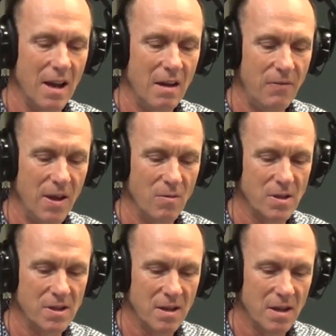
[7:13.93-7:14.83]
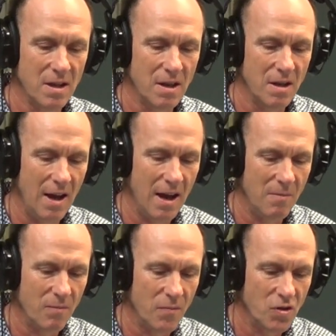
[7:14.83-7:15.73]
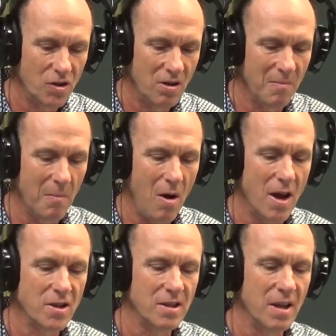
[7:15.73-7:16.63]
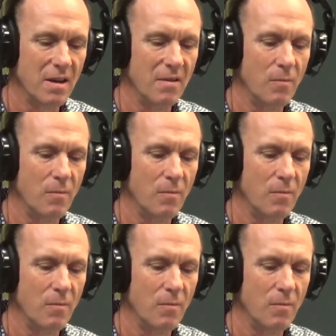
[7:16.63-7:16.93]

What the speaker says: if there was certain mice that